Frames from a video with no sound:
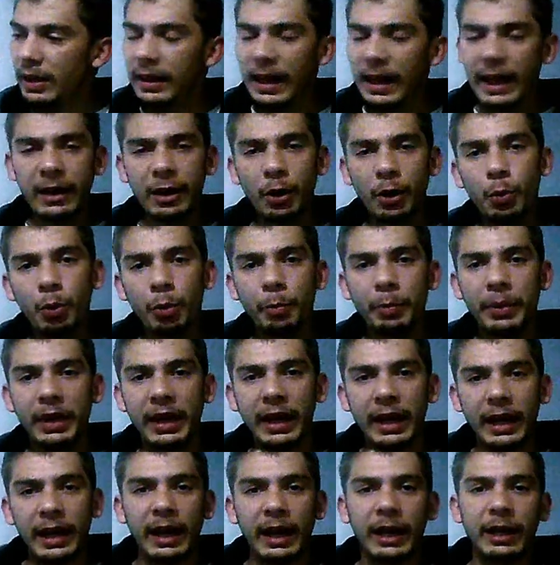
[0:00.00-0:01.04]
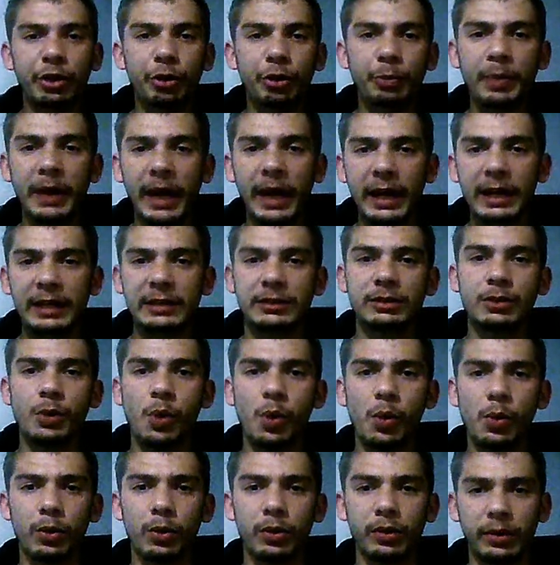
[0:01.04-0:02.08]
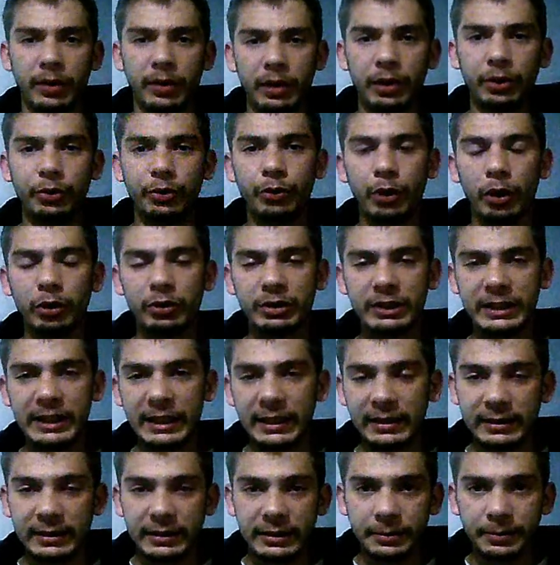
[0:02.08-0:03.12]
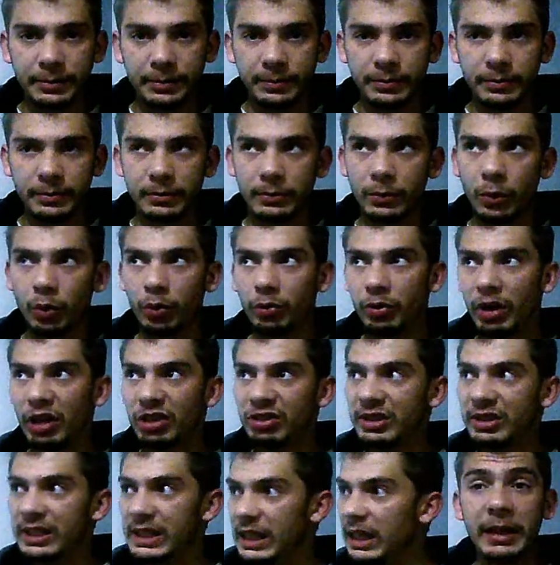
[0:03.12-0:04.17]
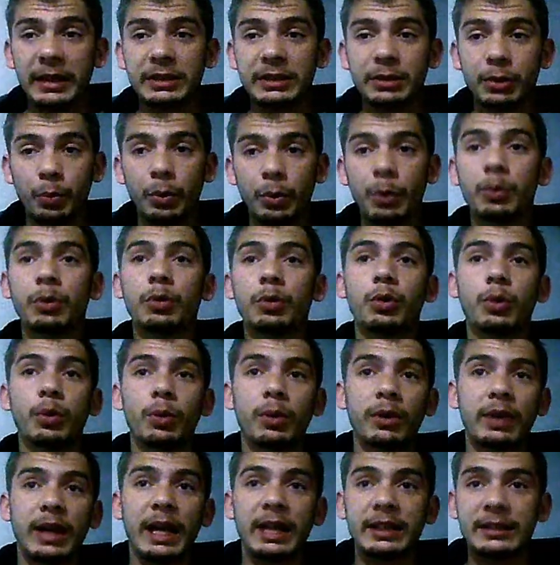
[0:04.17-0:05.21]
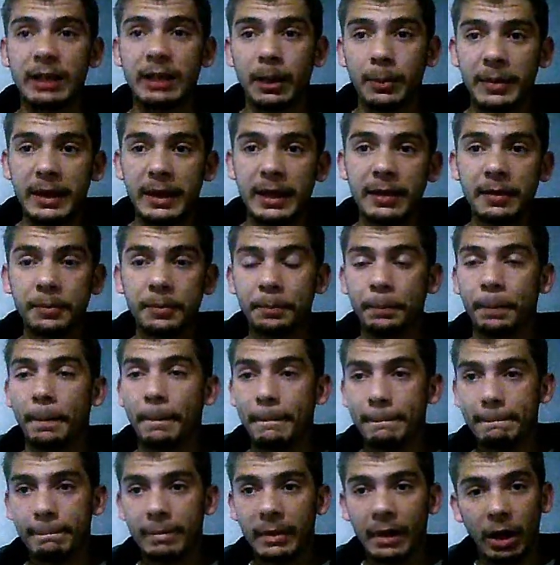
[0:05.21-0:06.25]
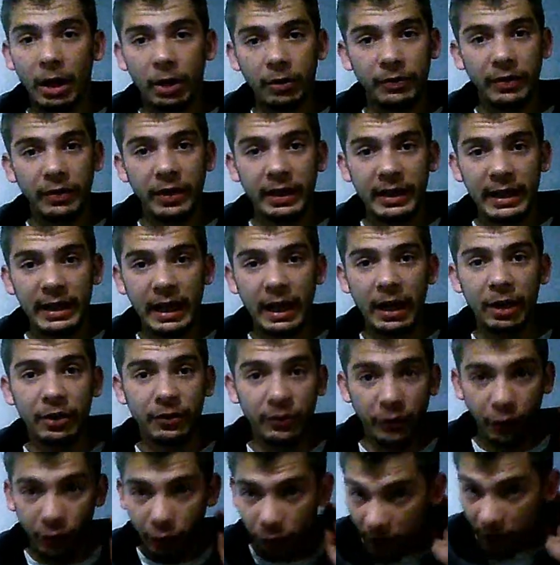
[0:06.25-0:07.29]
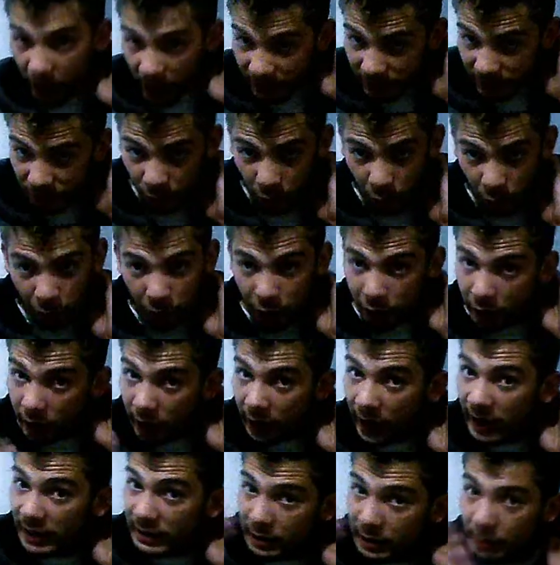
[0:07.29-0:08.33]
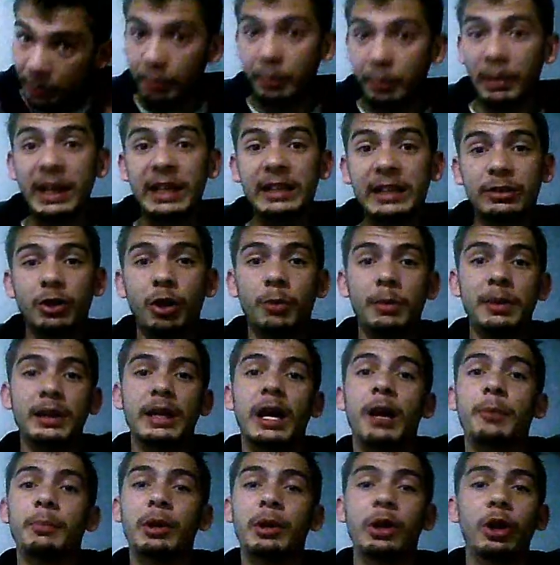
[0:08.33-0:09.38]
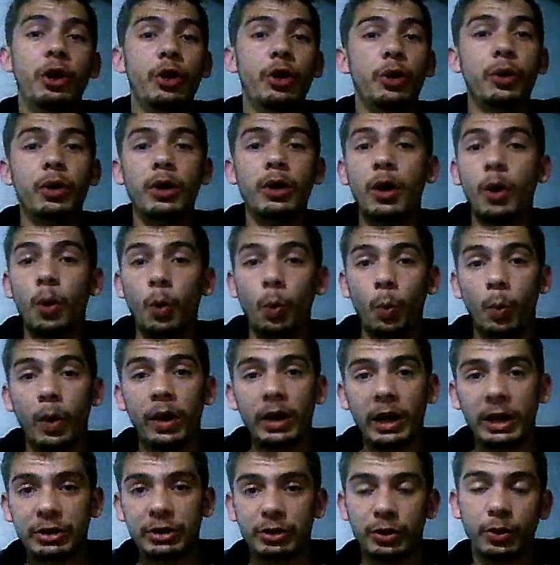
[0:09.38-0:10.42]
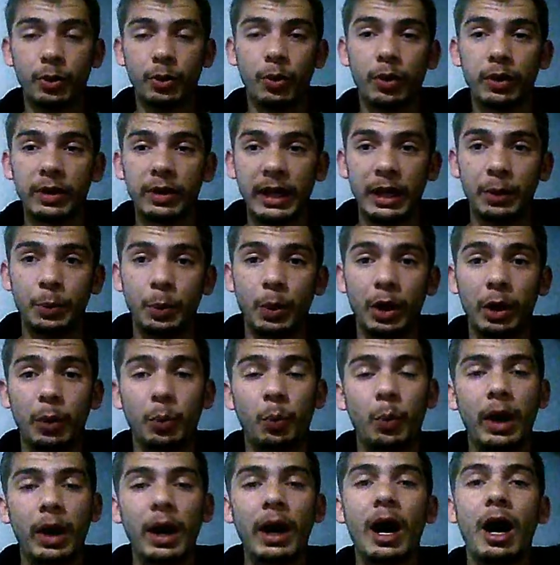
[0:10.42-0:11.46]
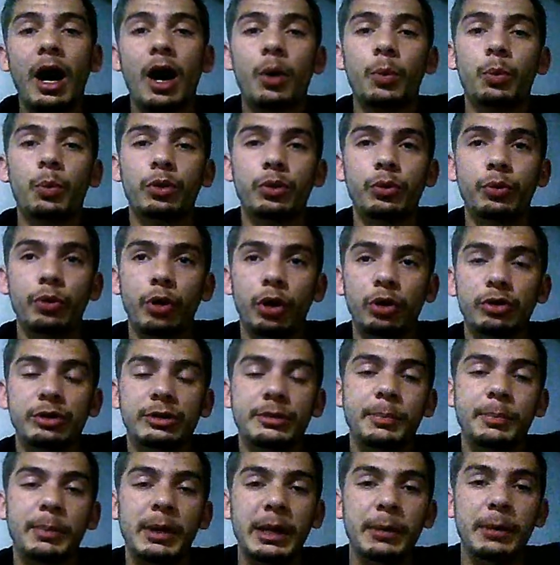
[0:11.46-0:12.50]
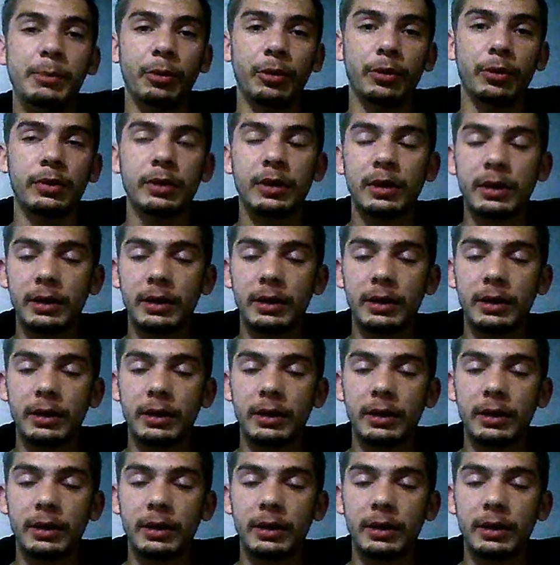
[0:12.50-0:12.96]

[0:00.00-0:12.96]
Then there will be a new playlist called Roastings or Roasting, but we will call that something. I'll figure that out for you guys, or you guys can please comment down below what I should call that one, where I would roast people.